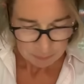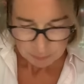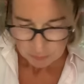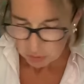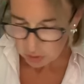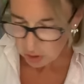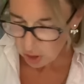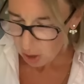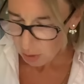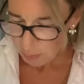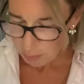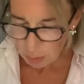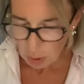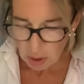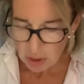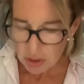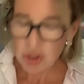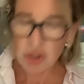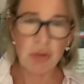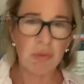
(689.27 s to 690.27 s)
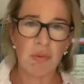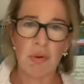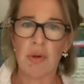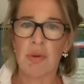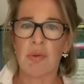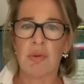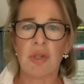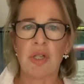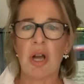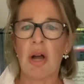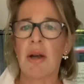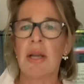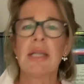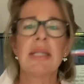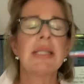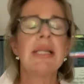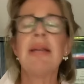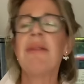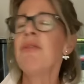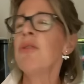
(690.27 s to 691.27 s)
So bollocks to rules,
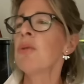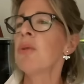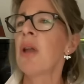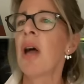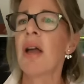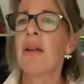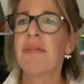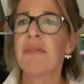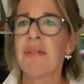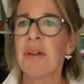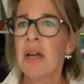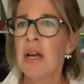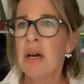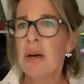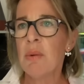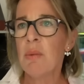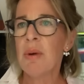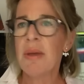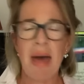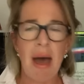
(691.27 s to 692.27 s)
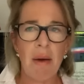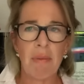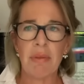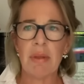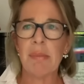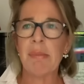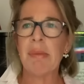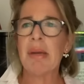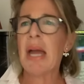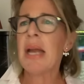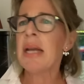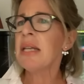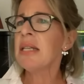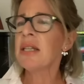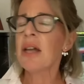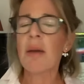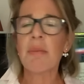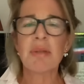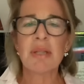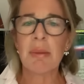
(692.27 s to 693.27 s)
darlings. Live your life without them.
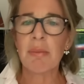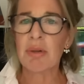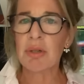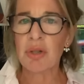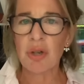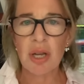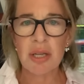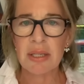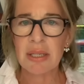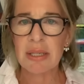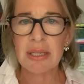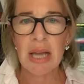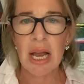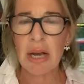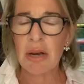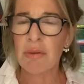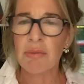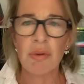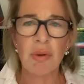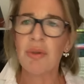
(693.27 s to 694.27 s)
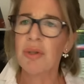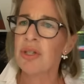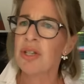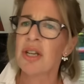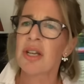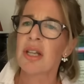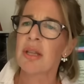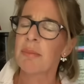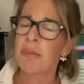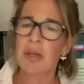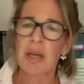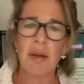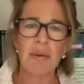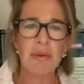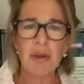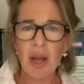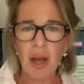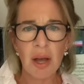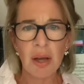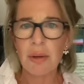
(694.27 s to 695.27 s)
Anytime someone tries to tell you a rule, just look at them and go,
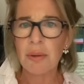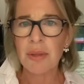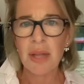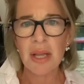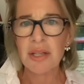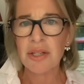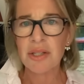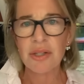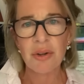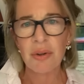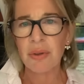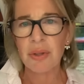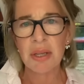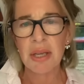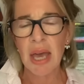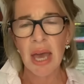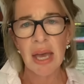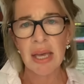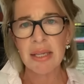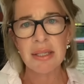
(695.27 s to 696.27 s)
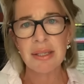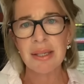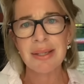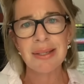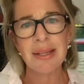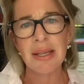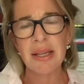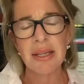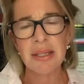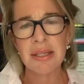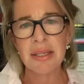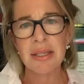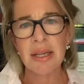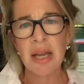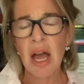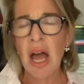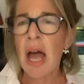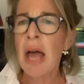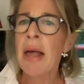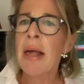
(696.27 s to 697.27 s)
no, that's not the case, is it?
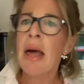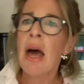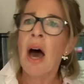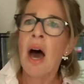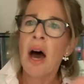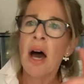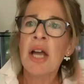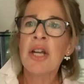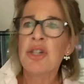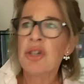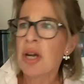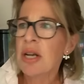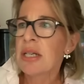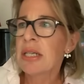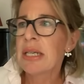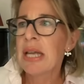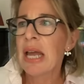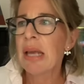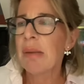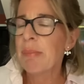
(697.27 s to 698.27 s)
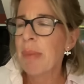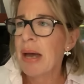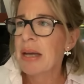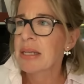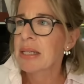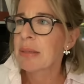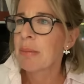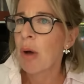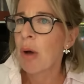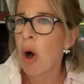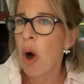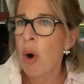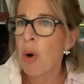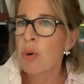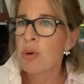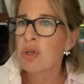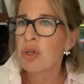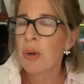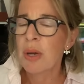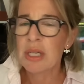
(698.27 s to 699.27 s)
I tried to take back some
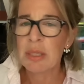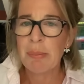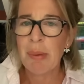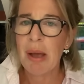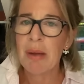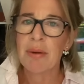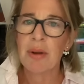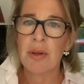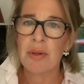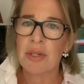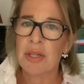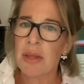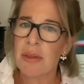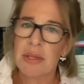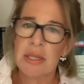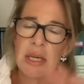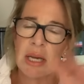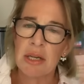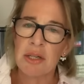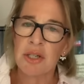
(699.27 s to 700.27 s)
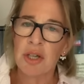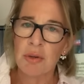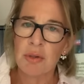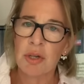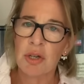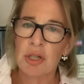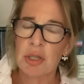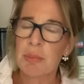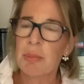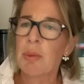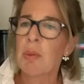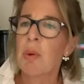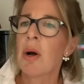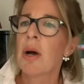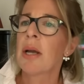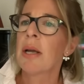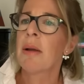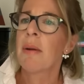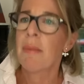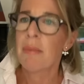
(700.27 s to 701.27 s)
old £20 notes the other day. Don't ask me
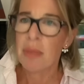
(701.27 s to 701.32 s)
why.